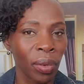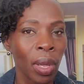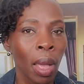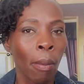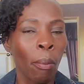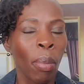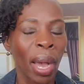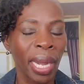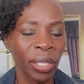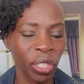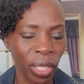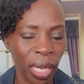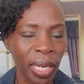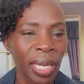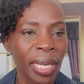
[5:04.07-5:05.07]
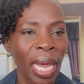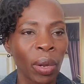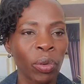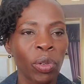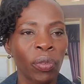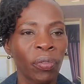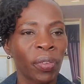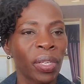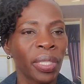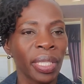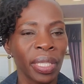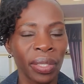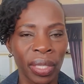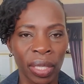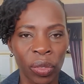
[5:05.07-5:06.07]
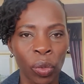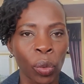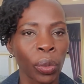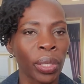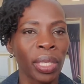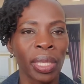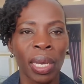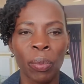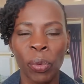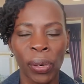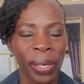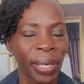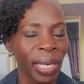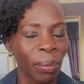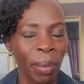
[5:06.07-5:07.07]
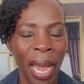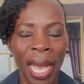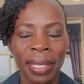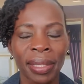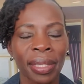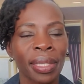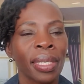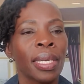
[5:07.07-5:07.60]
by shutting down your feelings, ignoring them, wearing masks.